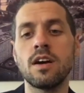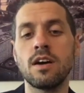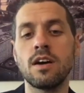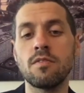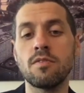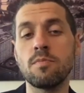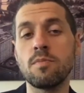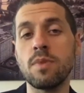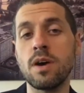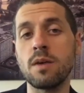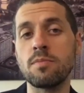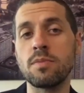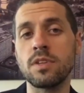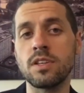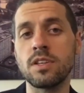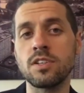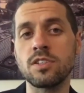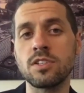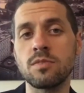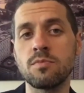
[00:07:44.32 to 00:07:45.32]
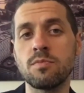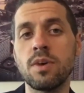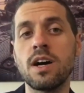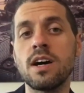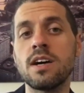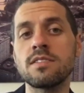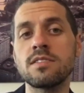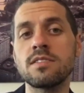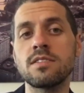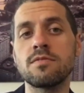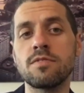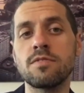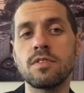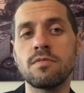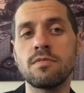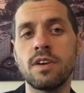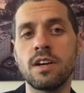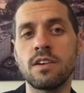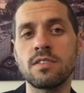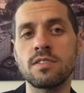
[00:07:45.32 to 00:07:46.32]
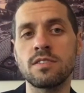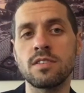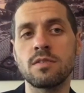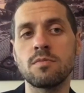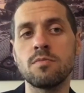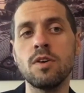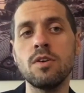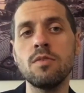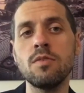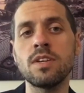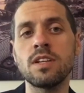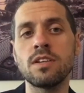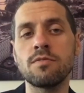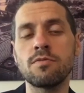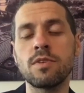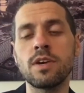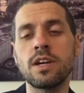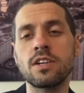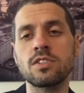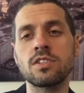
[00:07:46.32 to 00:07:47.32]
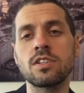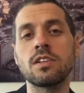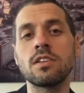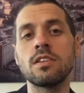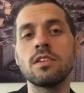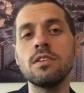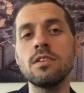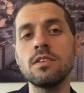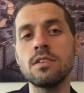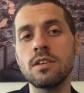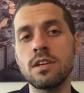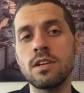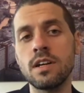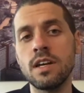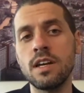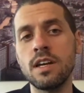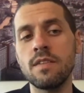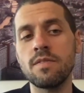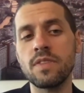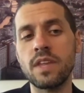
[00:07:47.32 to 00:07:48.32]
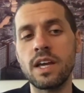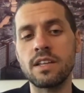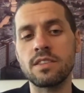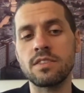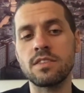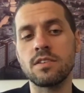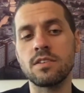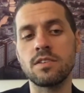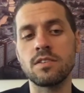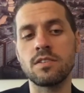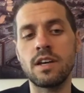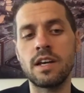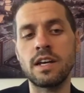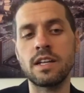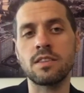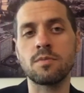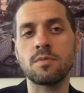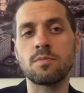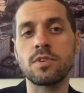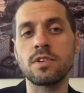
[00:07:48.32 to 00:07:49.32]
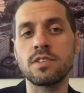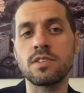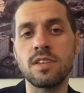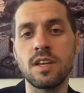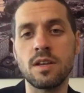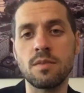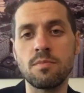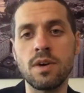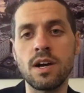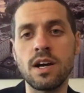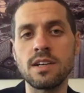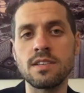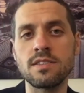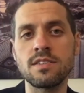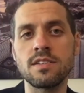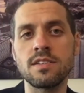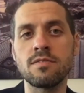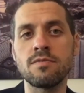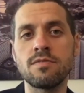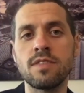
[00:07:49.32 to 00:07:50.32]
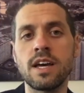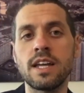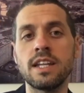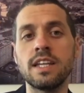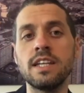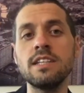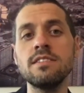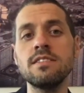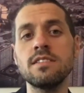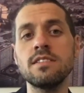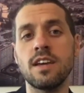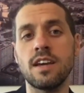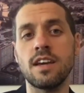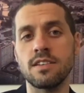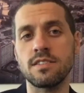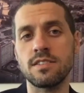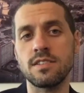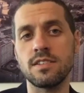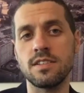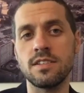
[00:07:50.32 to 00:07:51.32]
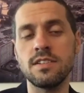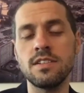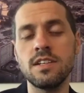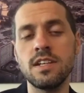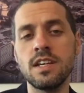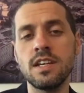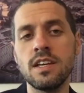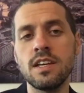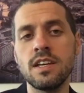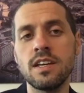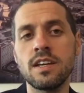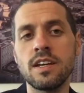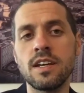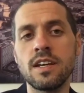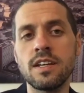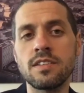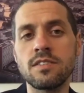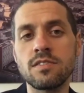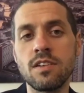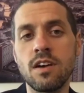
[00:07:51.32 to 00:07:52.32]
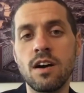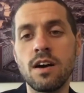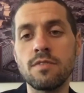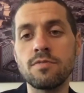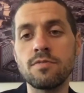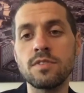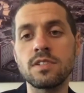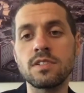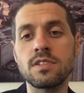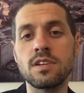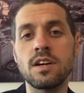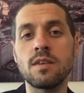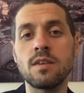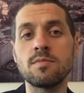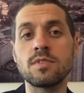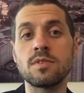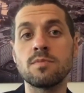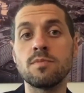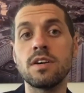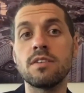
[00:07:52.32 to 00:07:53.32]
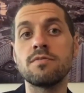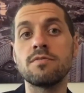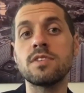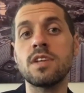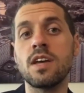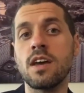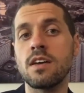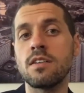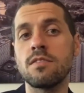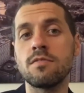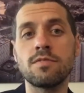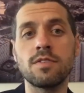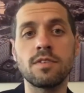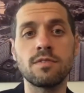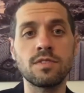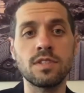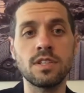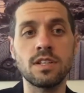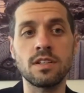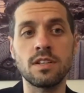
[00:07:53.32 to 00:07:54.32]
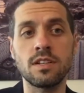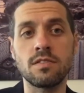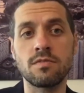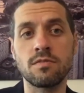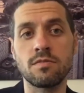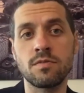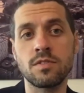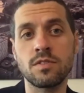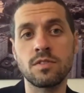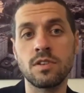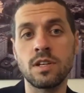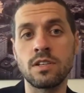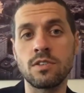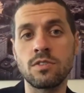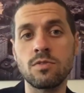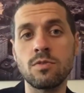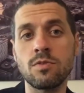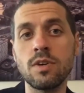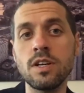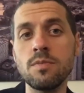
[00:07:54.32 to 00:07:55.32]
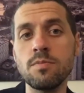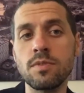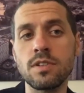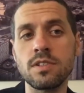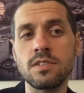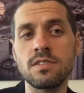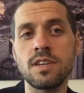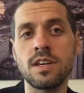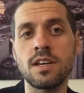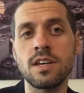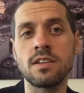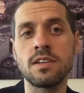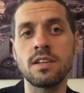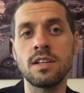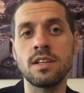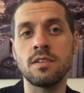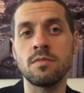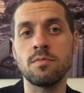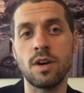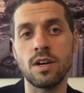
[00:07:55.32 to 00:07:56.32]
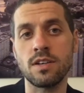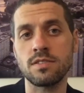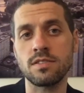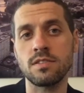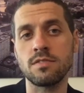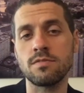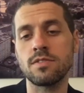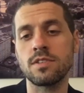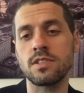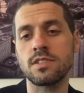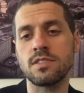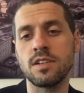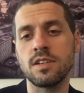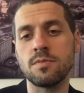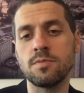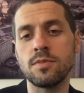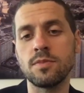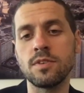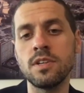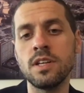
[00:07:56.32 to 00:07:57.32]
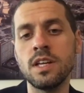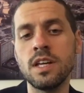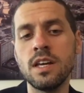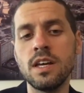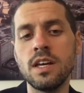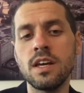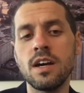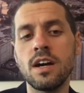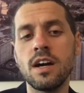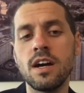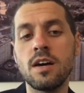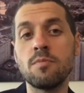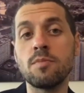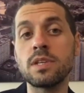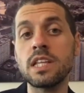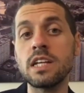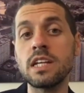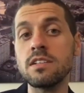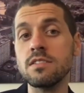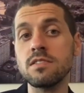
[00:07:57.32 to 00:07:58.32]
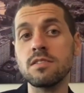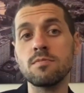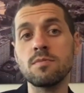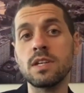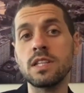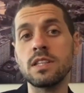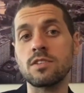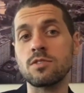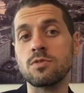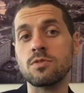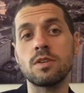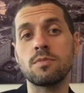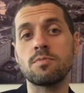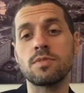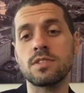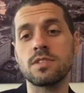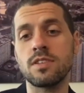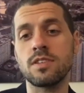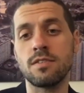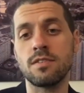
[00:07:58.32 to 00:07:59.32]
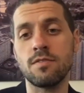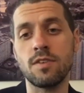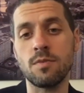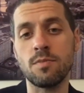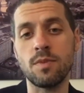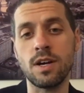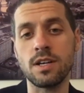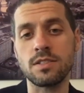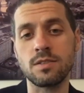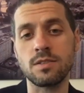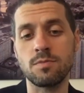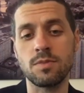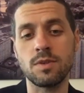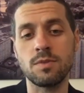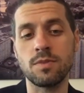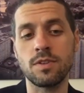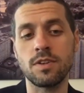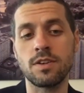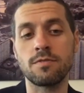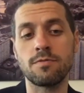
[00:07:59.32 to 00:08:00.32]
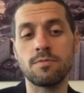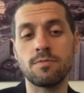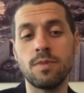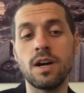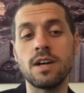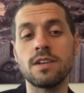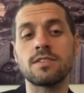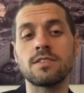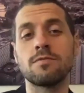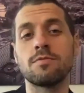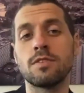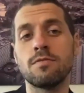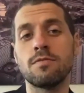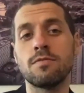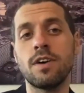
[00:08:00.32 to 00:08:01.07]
of the population positive for the virus at the moment, if we actually look at the at the percent positive that is tested, it's oftentimes above 10, 15, and and 20% in Boston, for example. Um, but that doesn't mean that 20% of all Boston people are positive with the